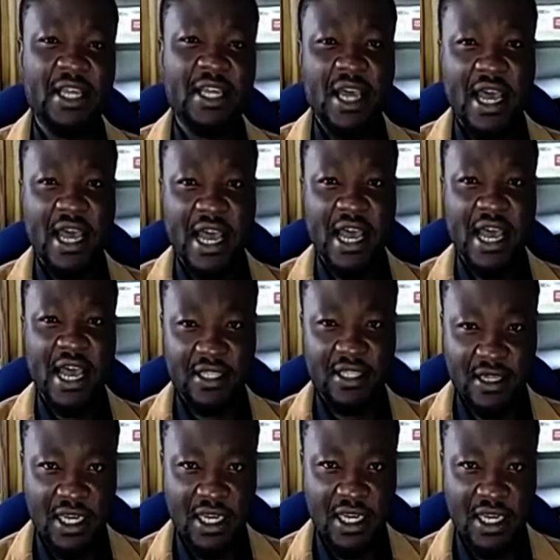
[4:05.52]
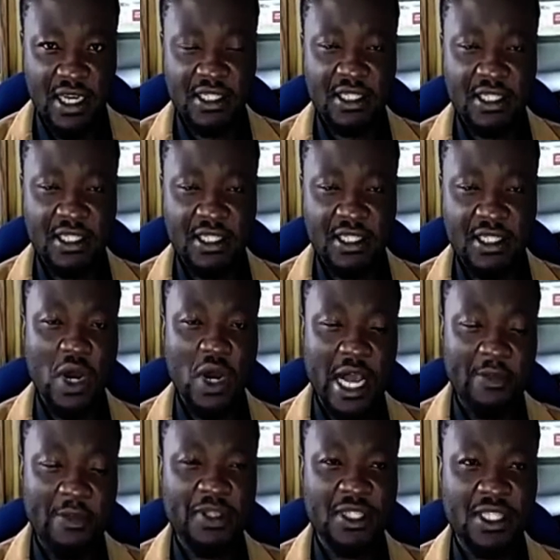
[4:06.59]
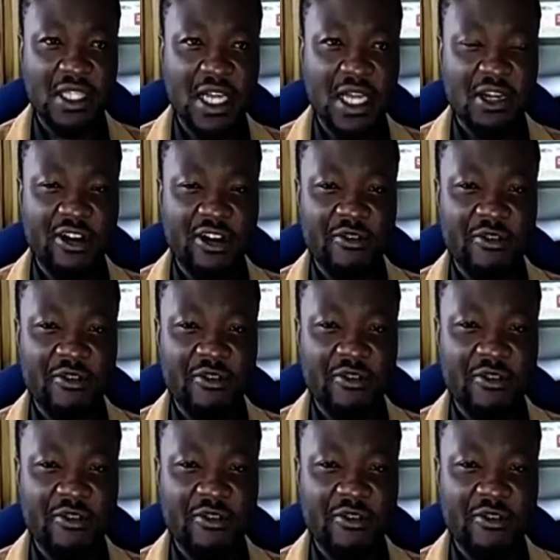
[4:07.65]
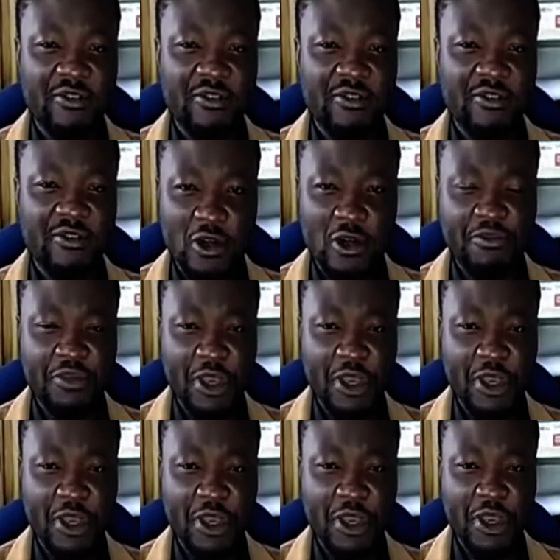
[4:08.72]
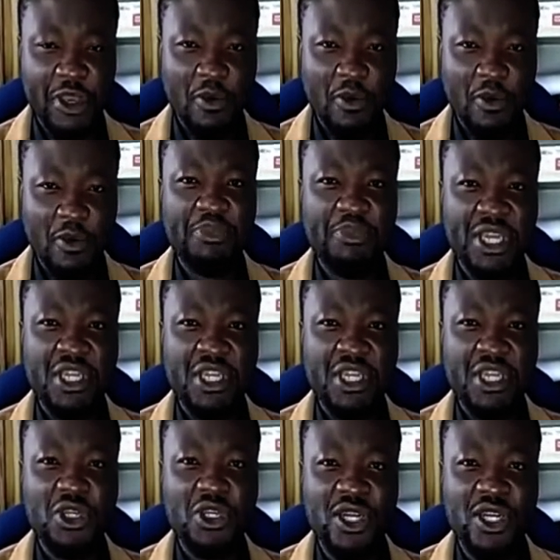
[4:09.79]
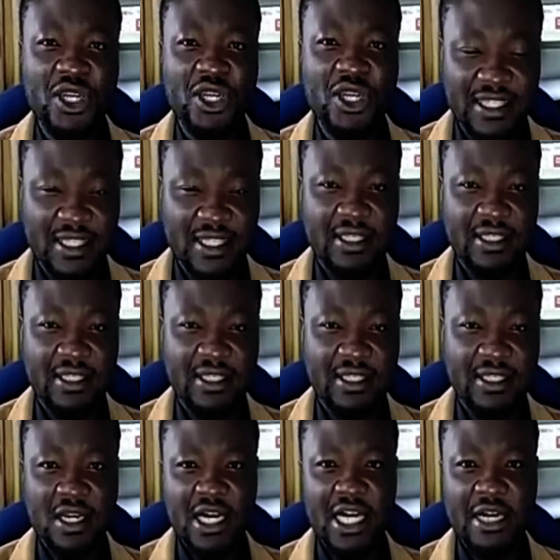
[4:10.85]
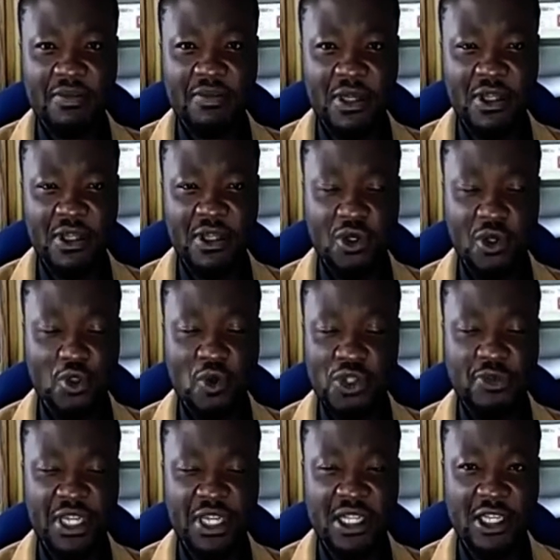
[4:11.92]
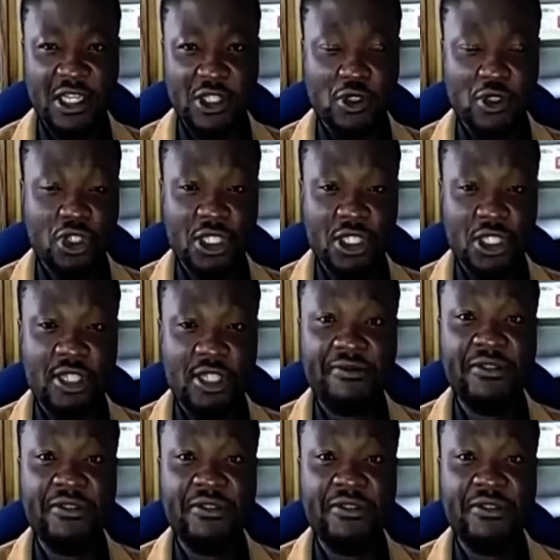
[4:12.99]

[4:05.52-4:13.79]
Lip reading: and Sundays, what happens is that the government has limited the number of people who will be in those worship centers just to feel.